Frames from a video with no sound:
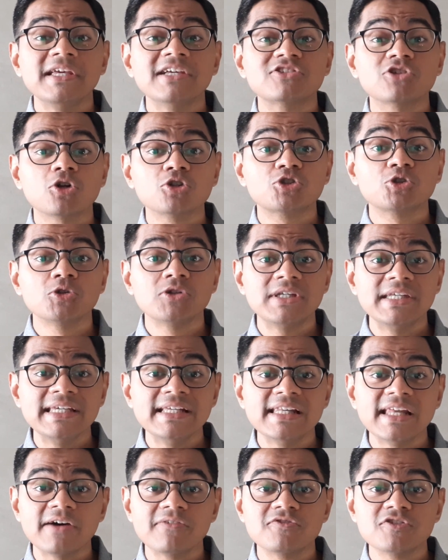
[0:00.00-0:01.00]
has also
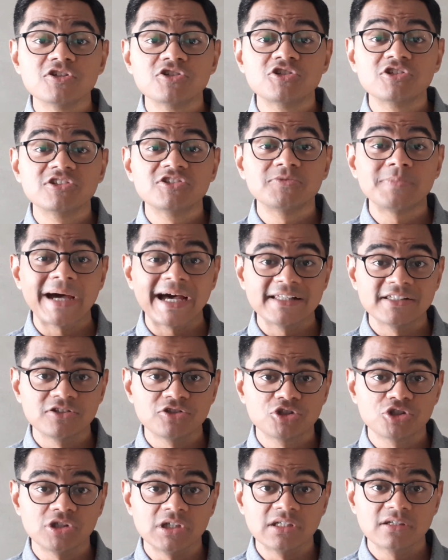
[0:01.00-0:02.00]
deleveraged its balance
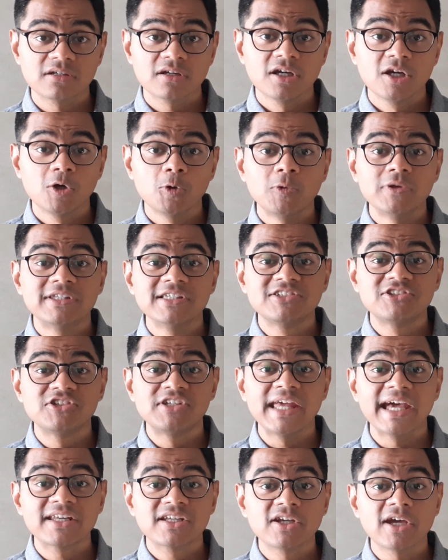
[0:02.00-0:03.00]
sheet, with its
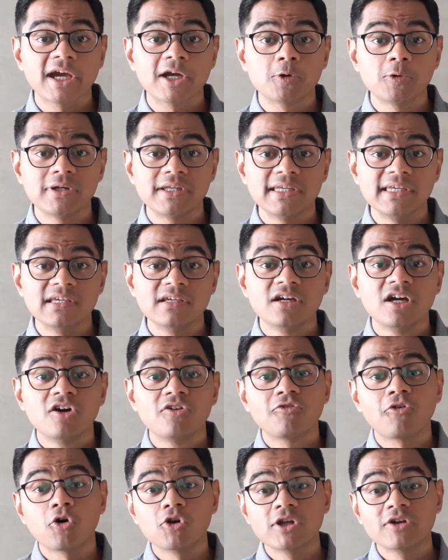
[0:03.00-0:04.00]
debt to equity
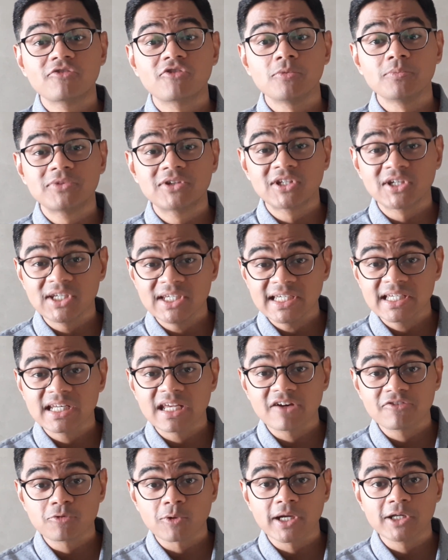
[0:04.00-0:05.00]
falling from 3 in
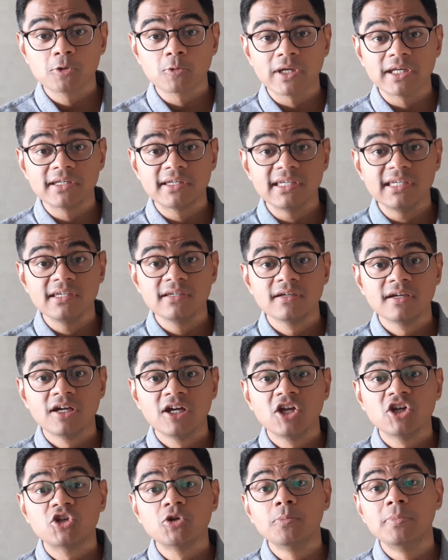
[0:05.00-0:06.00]
FY20
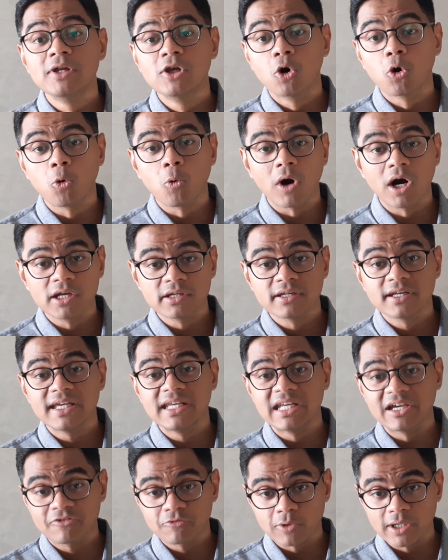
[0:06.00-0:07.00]
to below 1 in
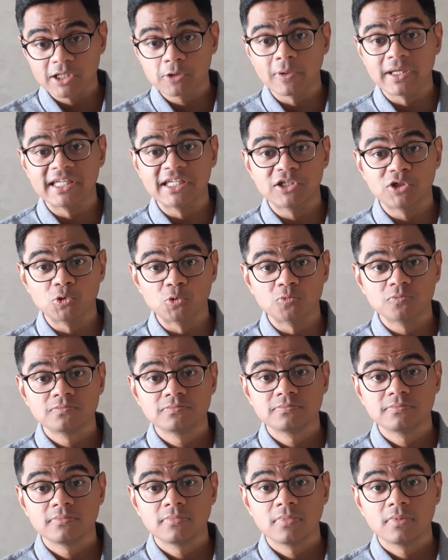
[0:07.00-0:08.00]
FY22.
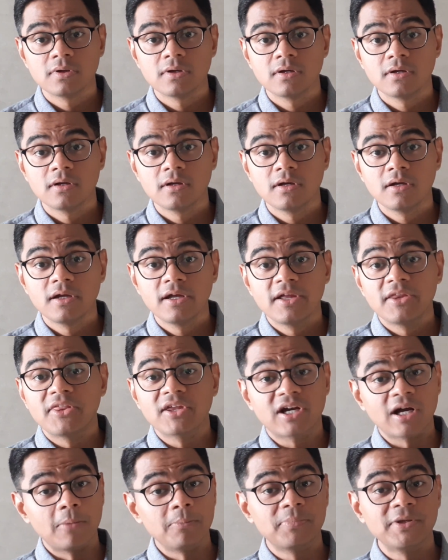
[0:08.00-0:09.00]
The
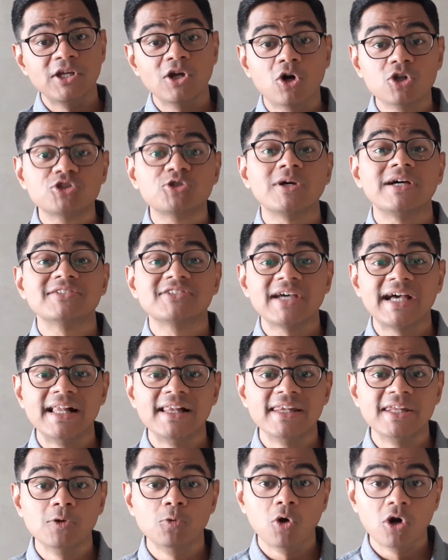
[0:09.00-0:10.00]
company also has a
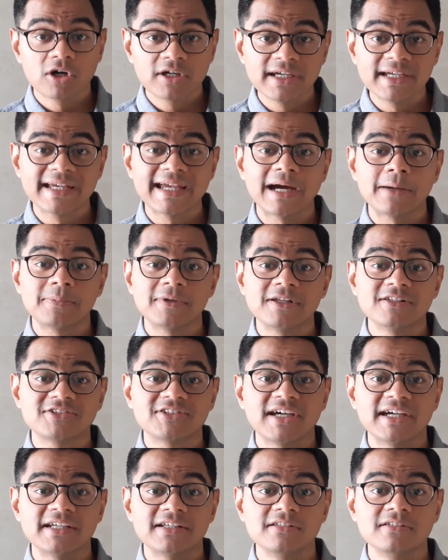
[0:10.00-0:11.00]
healthy working capital
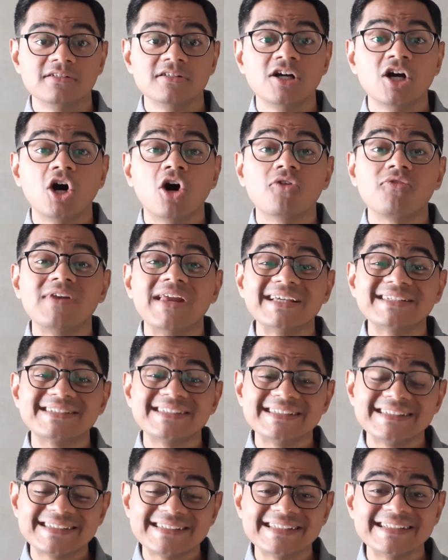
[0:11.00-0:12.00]
cycle of less
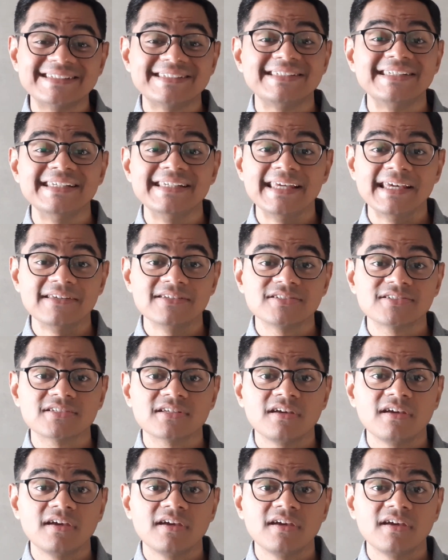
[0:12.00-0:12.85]
than 60 days,